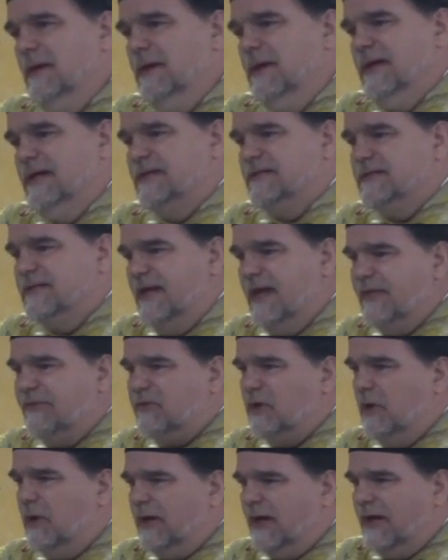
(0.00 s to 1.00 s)
he sent
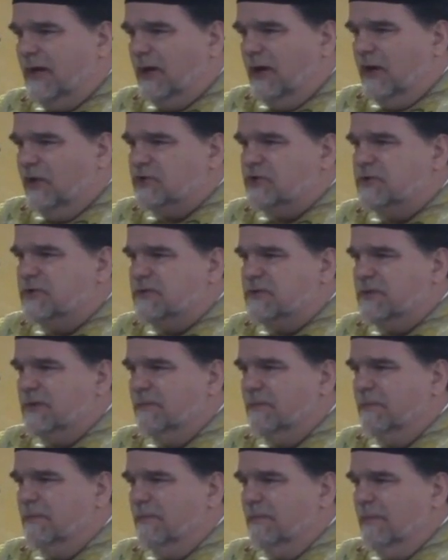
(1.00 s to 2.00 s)
the Holy Ghost,
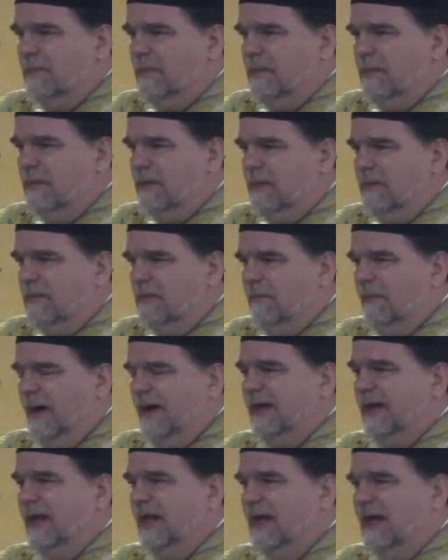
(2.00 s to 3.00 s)

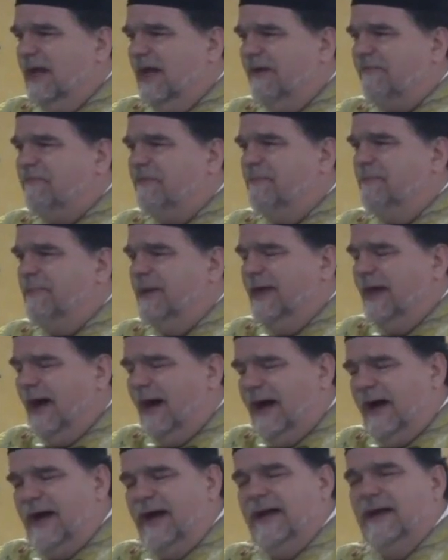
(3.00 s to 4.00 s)
but he left
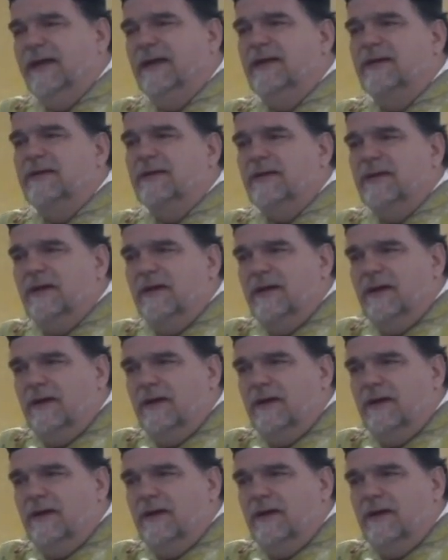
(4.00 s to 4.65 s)
behind